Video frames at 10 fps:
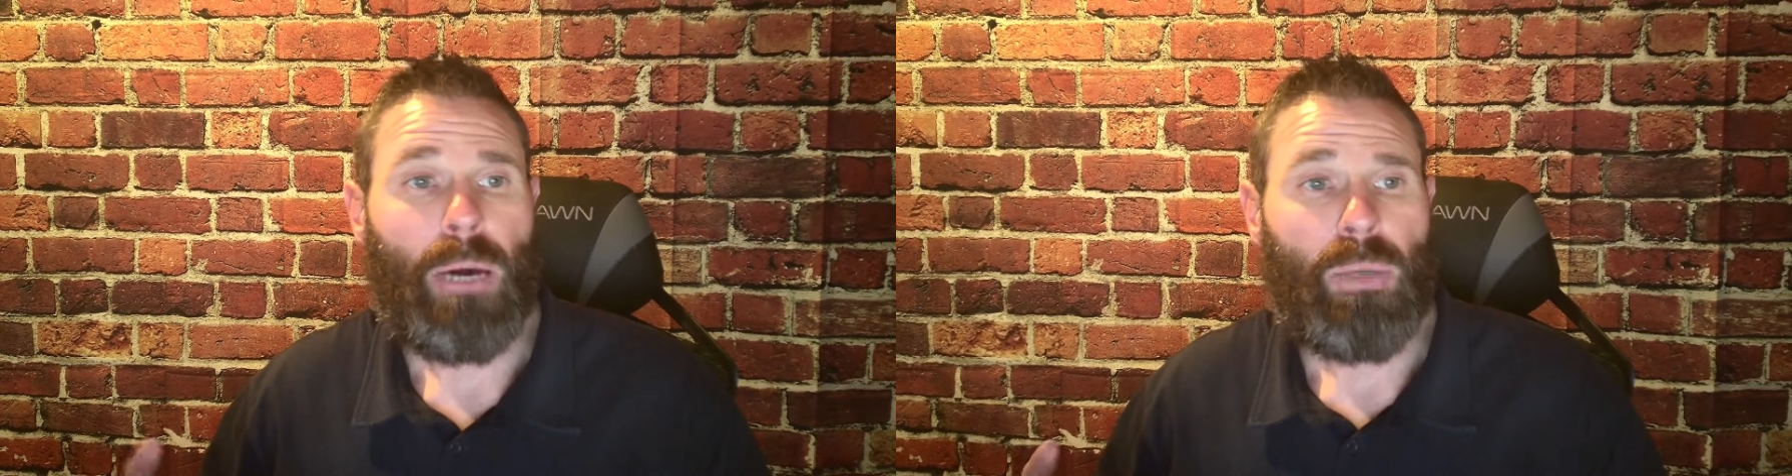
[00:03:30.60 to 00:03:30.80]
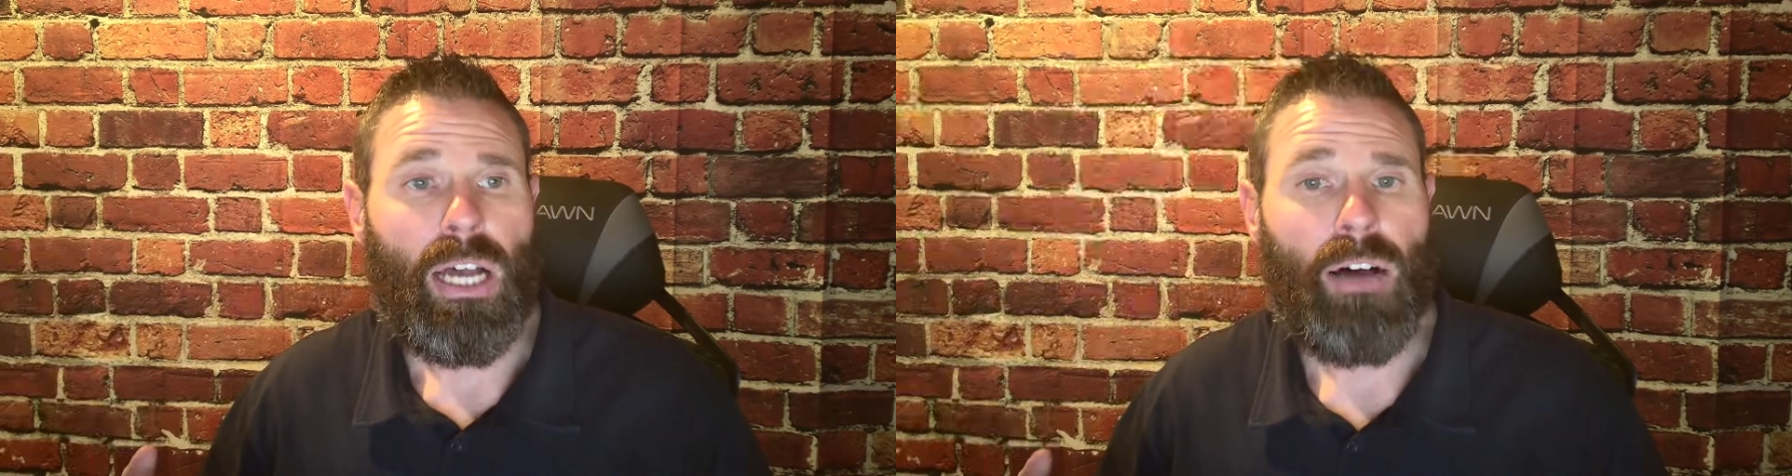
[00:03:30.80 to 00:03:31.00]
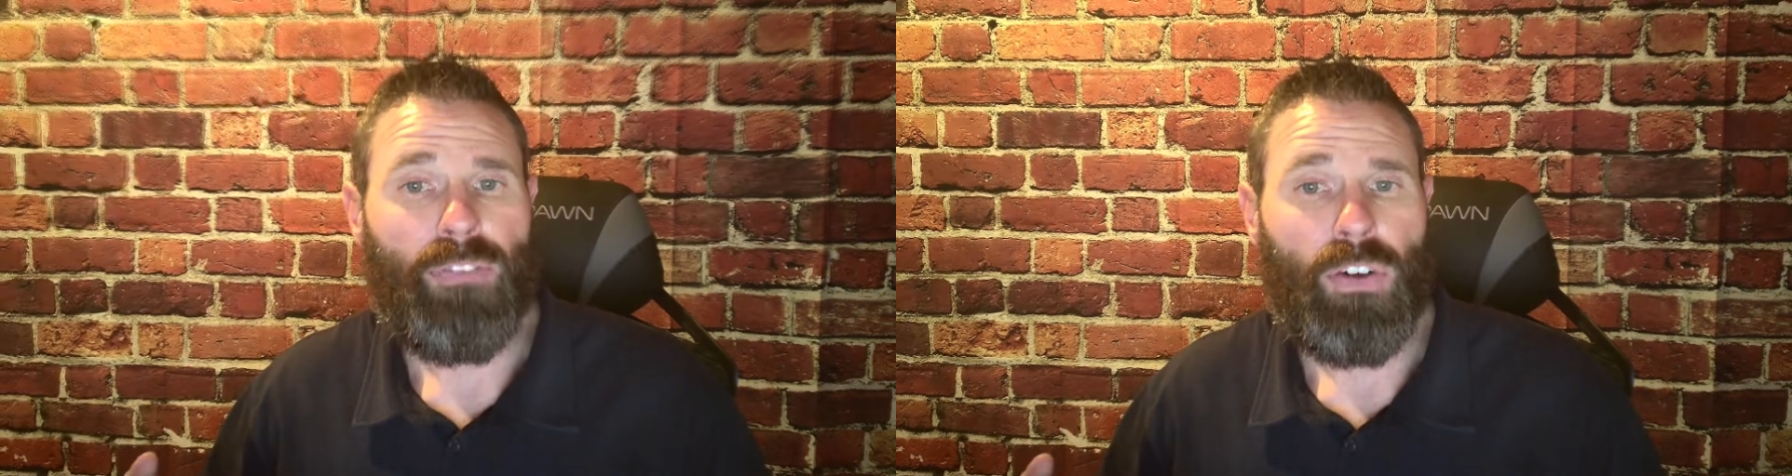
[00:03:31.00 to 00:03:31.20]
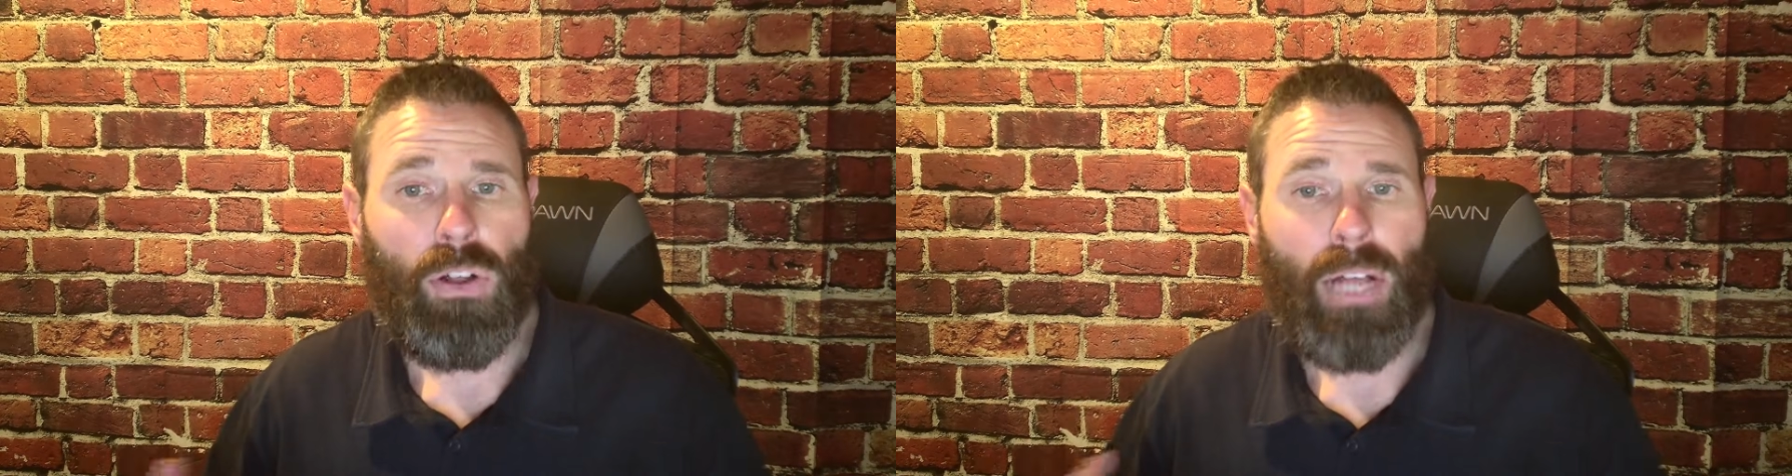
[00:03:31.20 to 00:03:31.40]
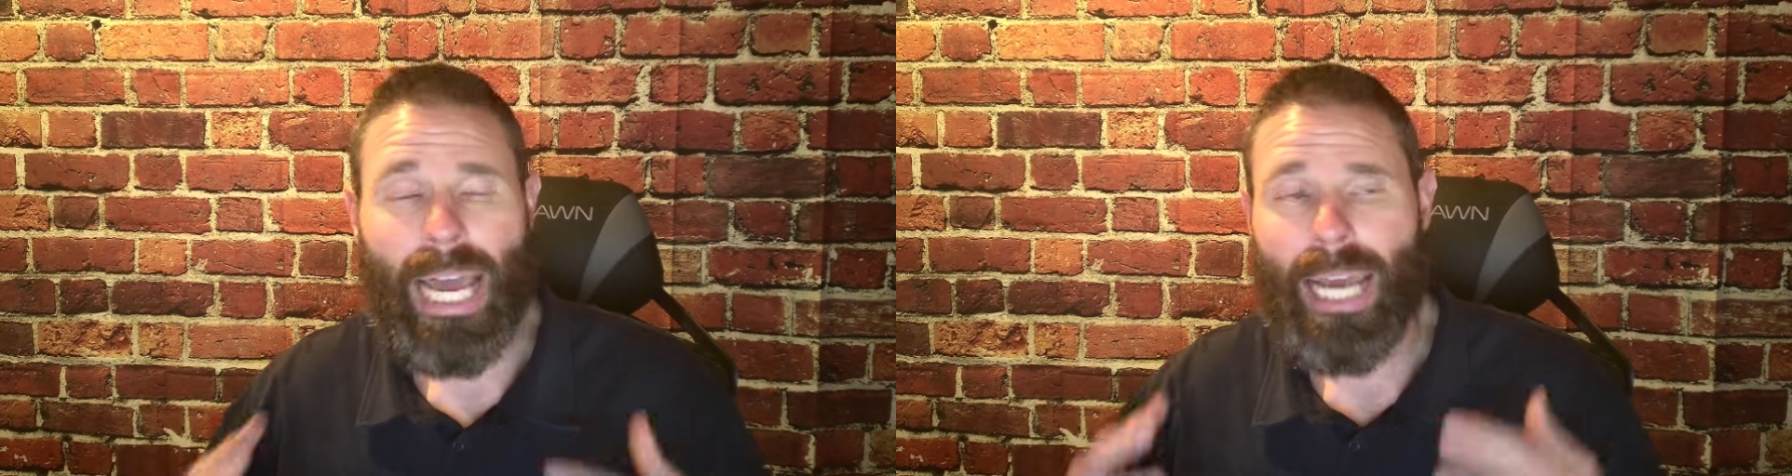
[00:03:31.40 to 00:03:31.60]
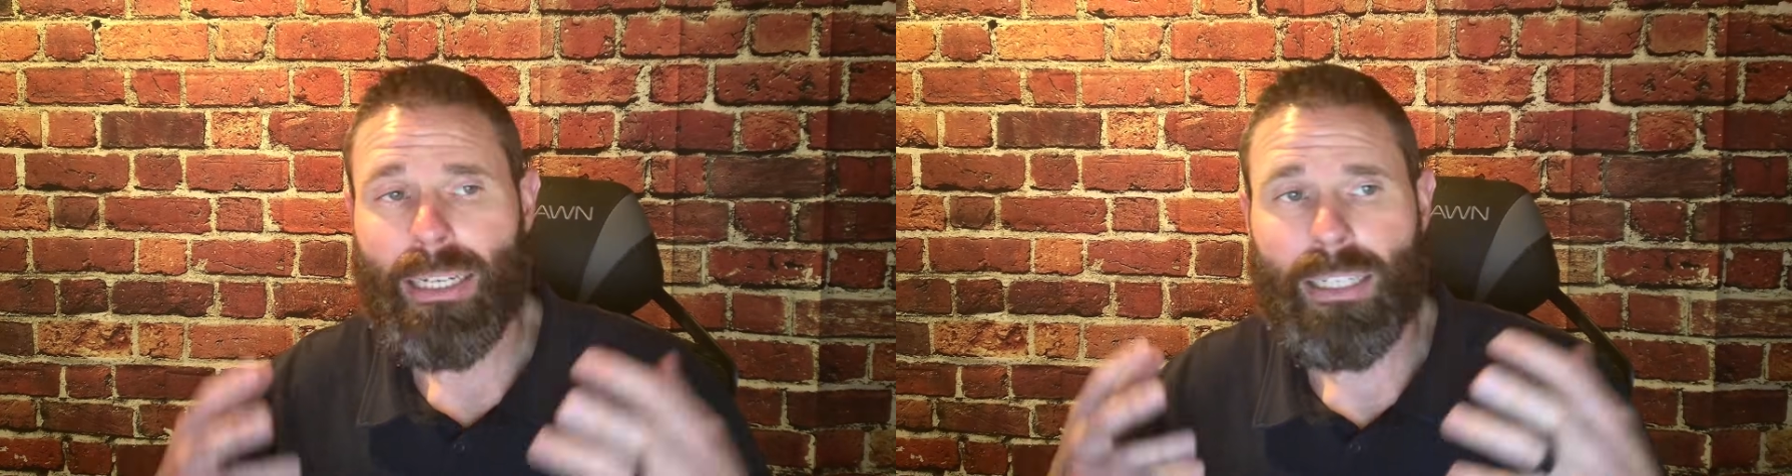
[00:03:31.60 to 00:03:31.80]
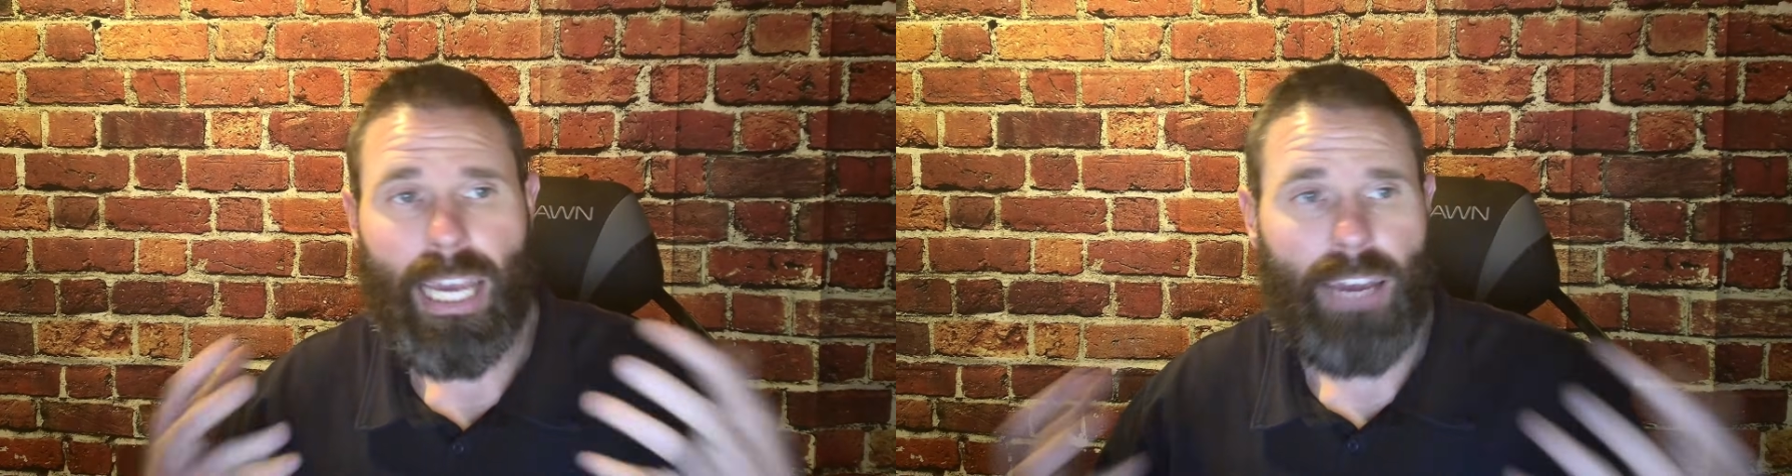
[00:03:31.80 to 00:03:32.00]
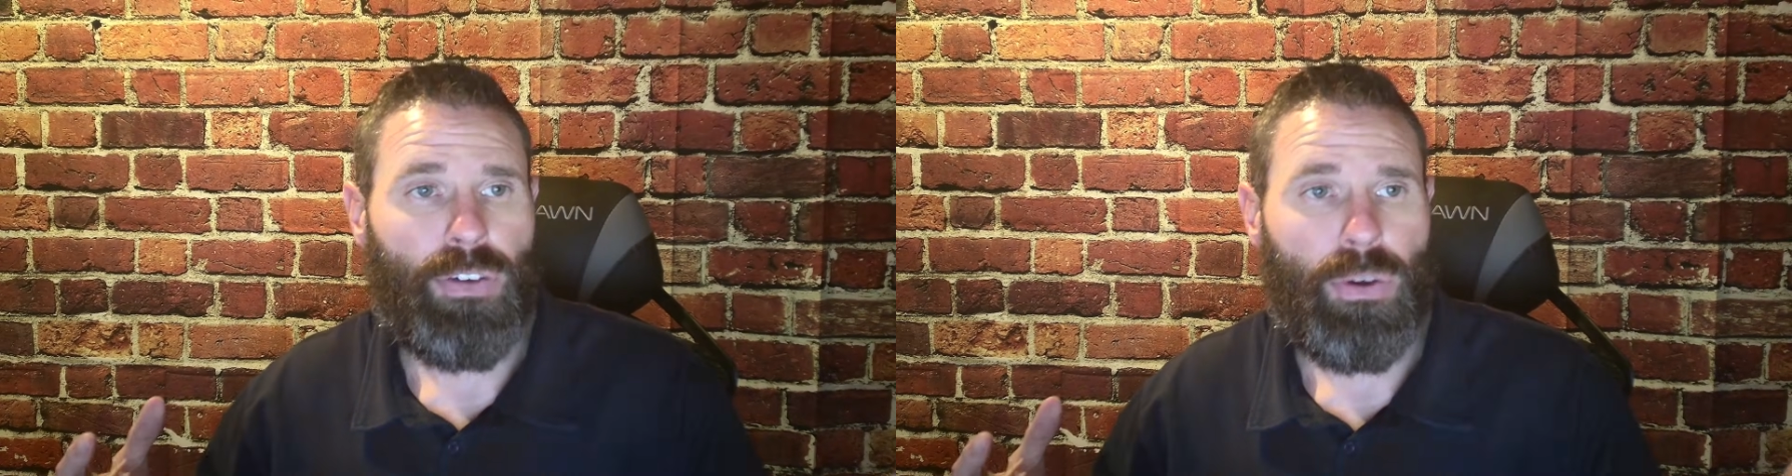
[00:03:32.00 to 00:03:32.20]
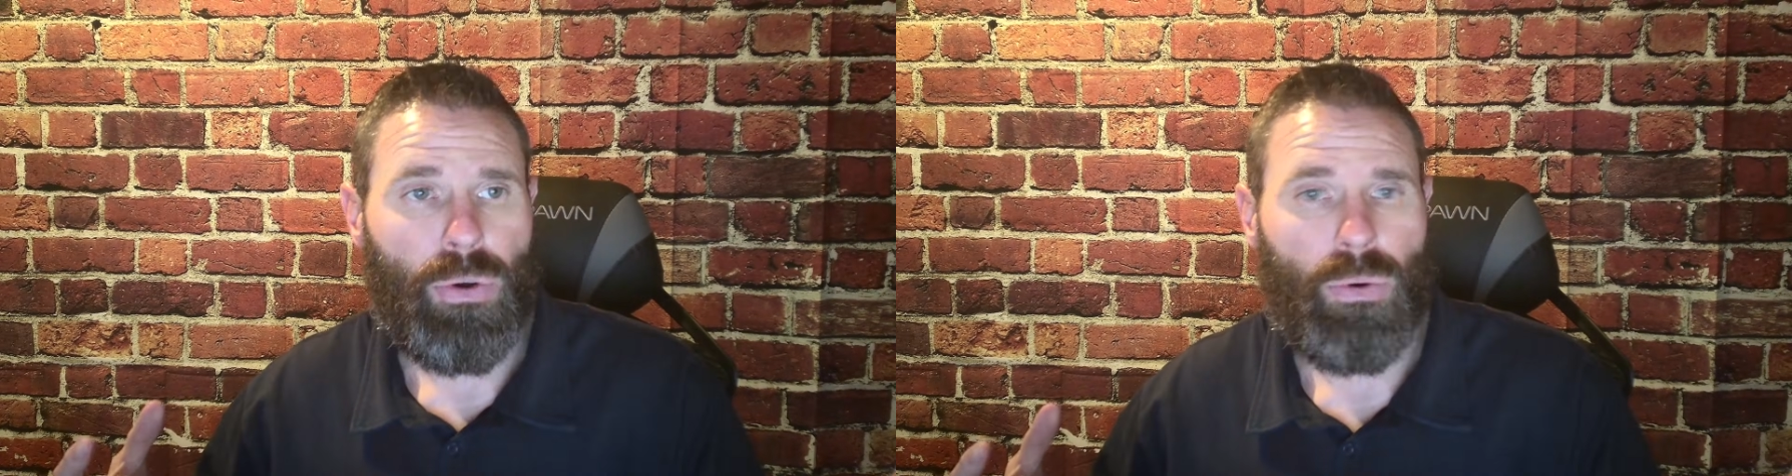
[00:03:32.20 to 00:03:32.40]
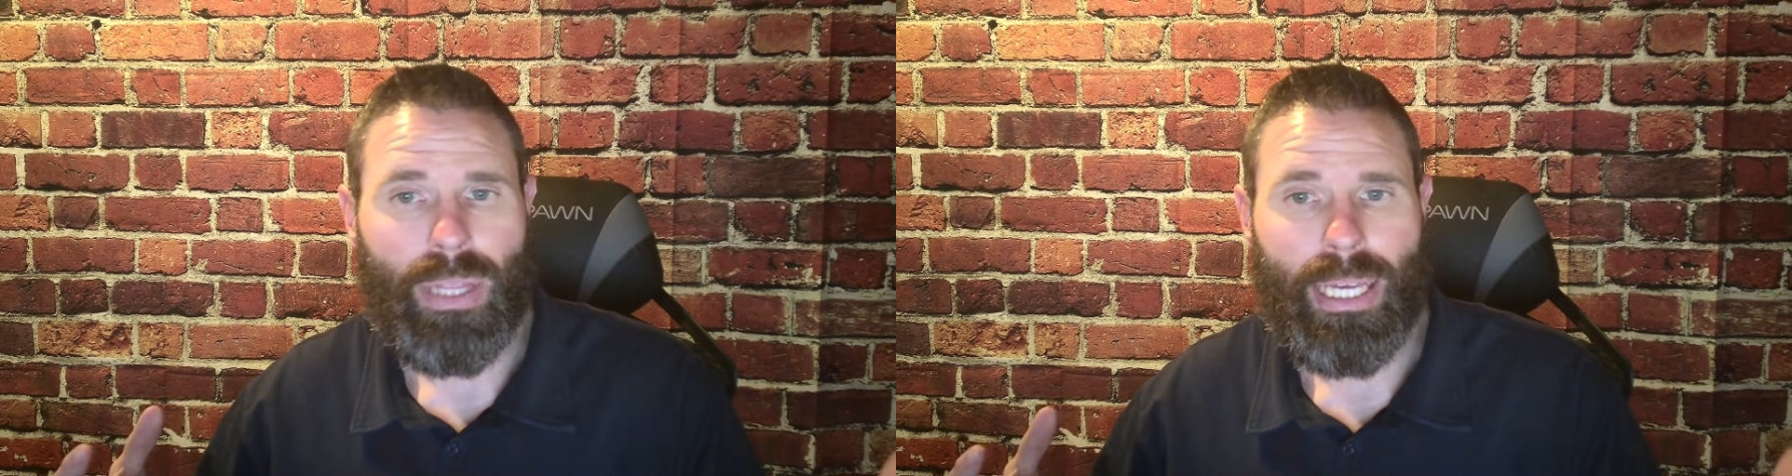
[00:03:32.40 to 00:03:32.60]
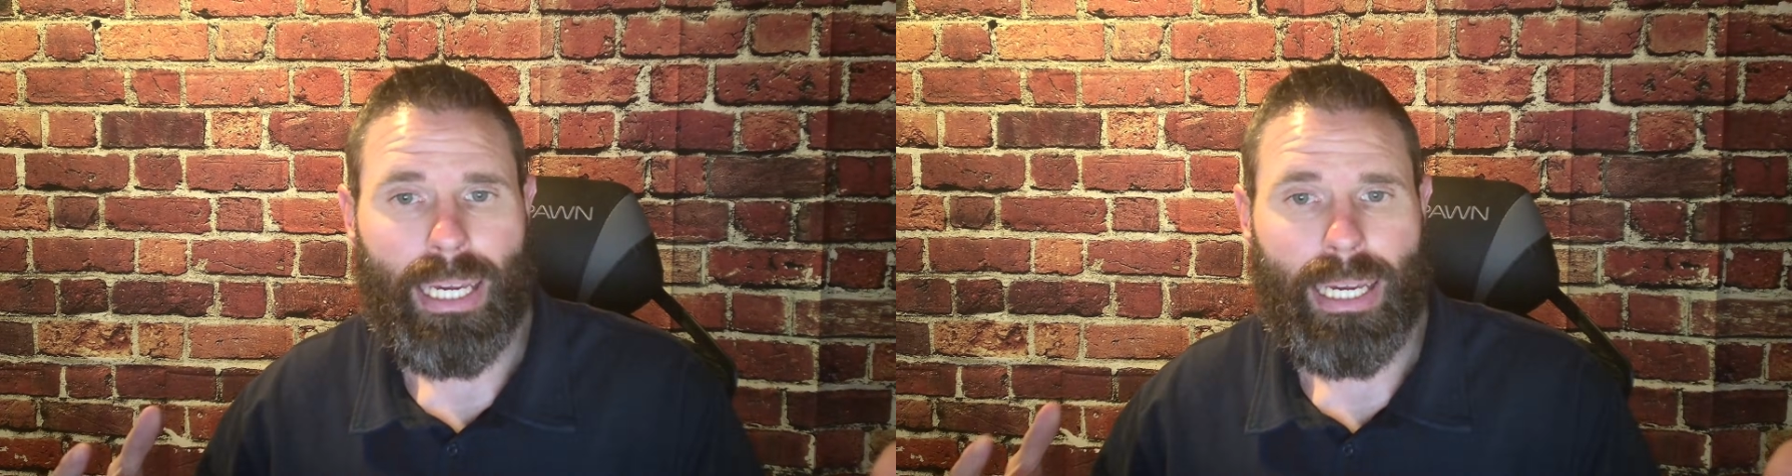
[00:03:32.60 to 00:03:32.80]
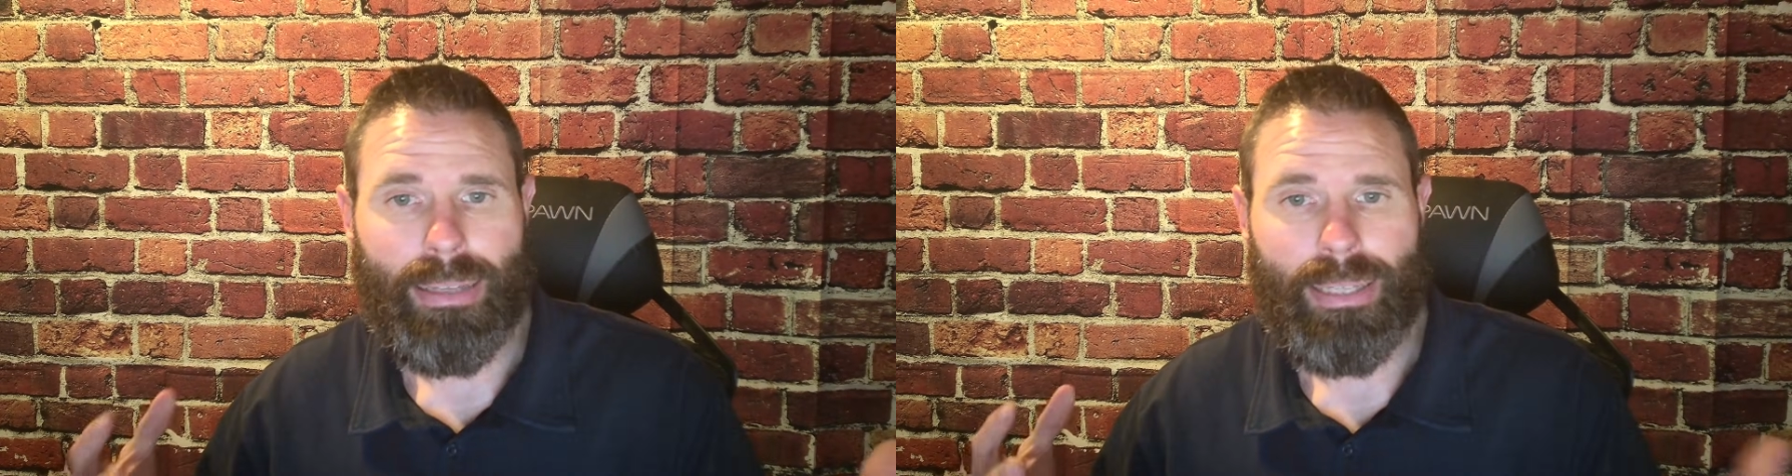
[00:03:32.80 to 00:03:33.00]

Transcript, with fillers: that was helpful and gave you the,